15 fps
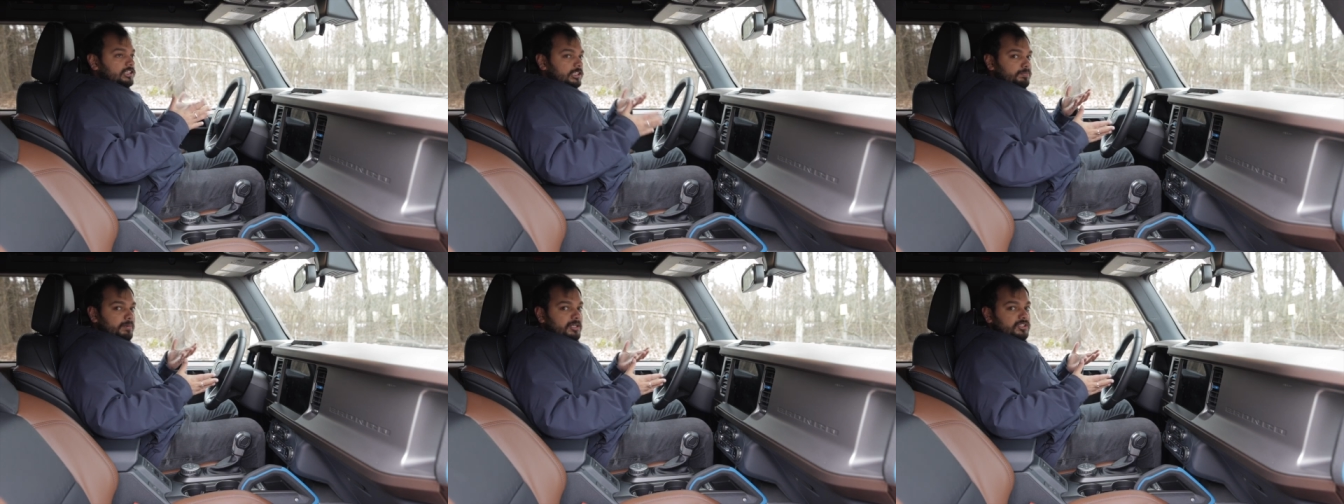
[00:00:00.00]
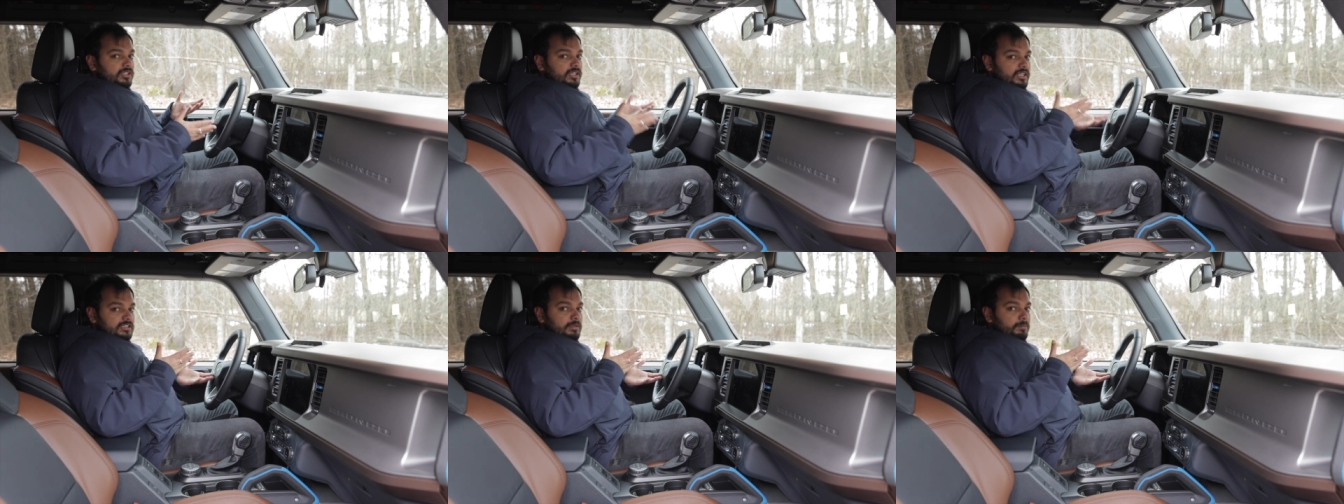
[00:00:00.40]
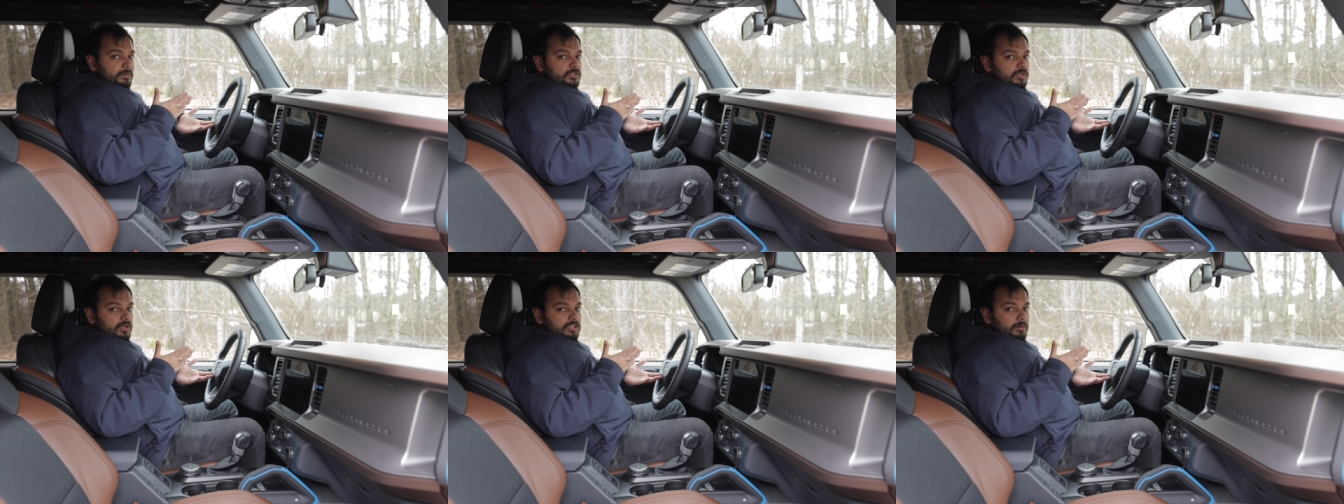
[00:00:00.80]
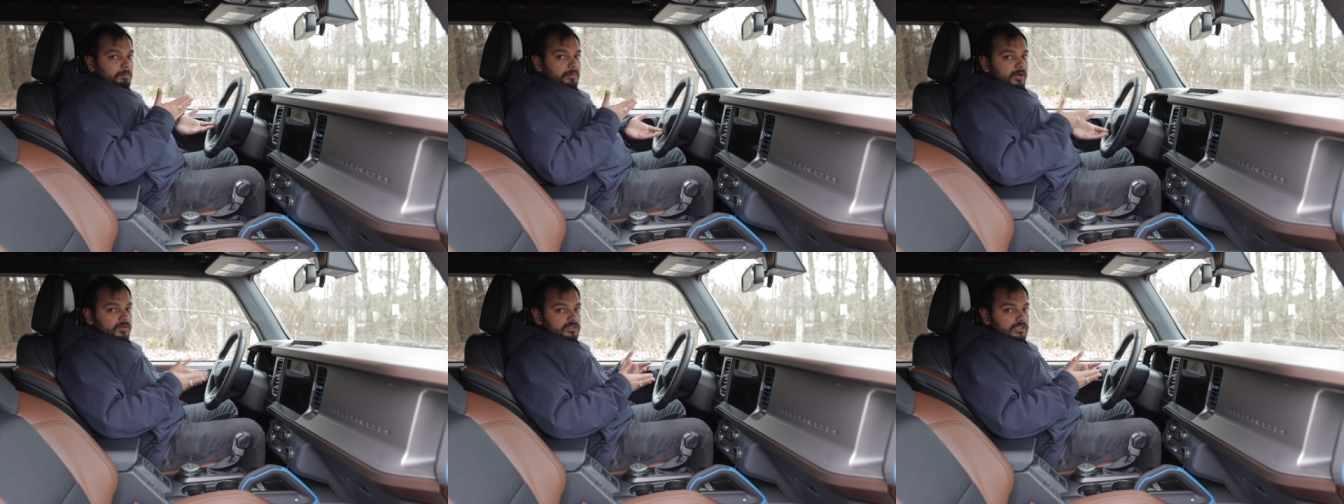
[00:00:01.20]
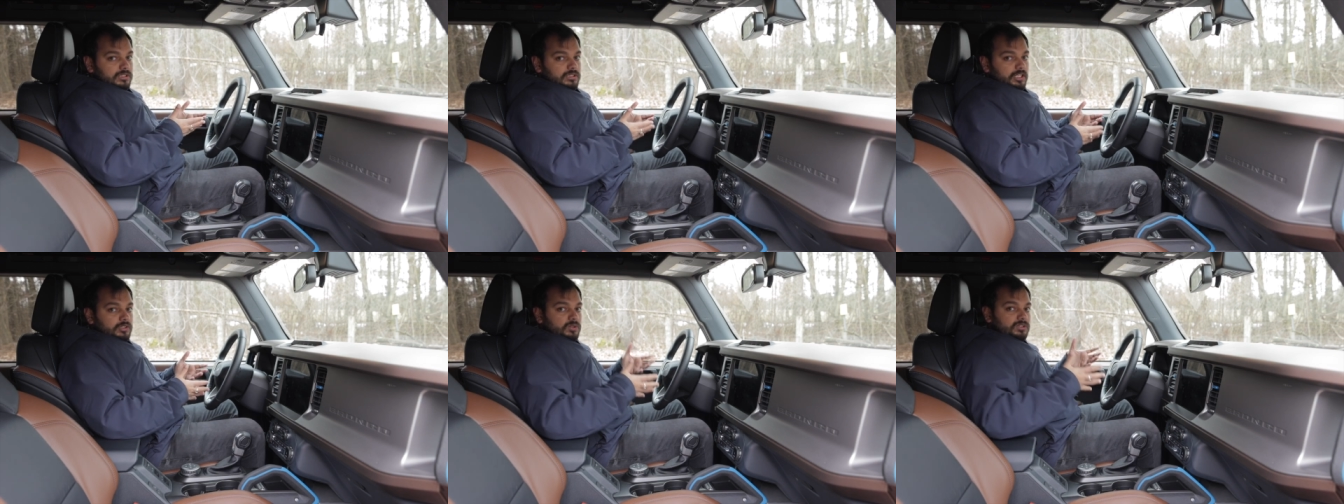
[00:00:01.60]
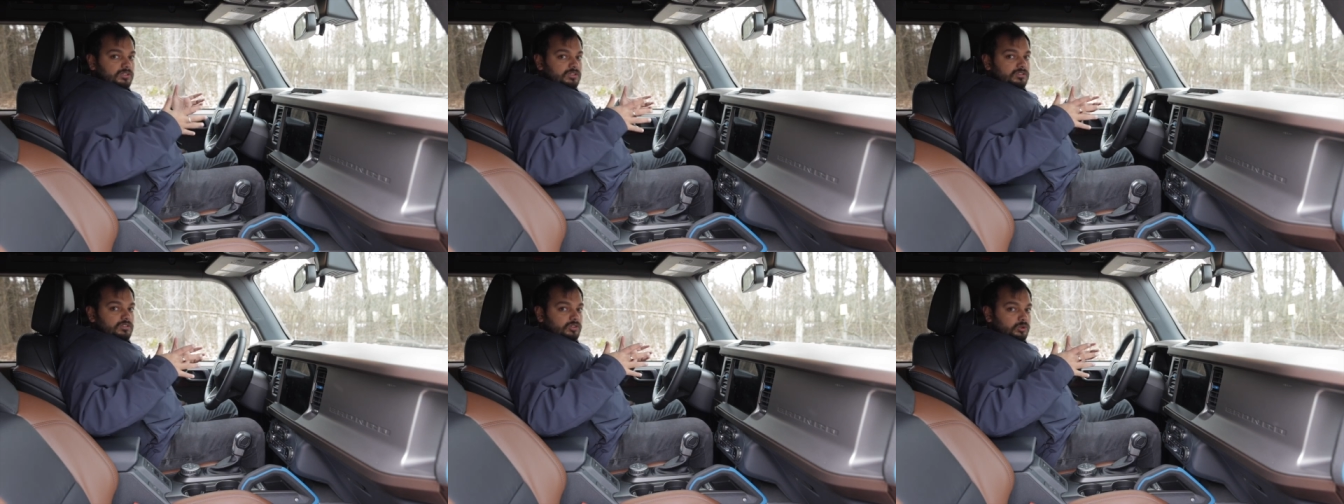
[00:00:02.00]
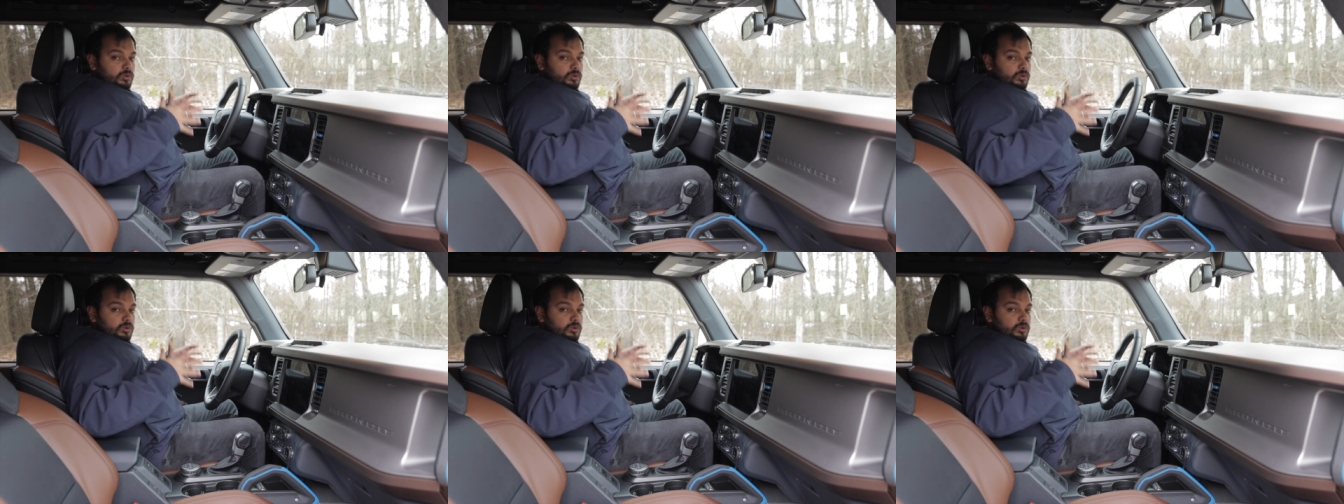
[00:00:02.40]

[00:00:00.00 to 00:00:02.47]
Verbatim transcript: the suspension is a bit on the bouncy side so,